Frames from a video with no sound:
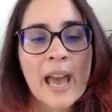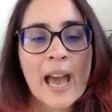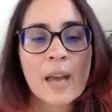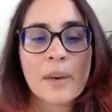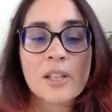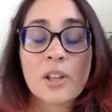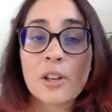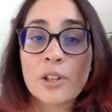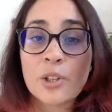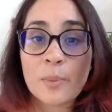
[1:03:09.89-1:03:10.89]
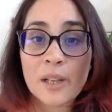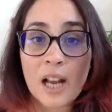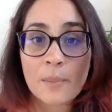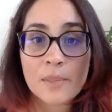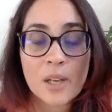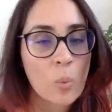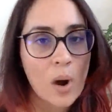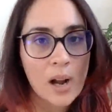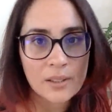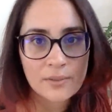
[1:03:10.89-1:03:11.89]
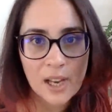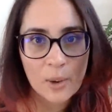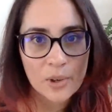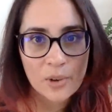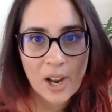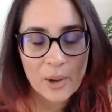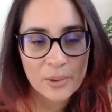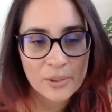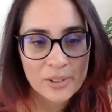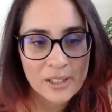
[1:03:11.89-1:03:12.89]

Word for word: and my solitude becomes a wildflower crown.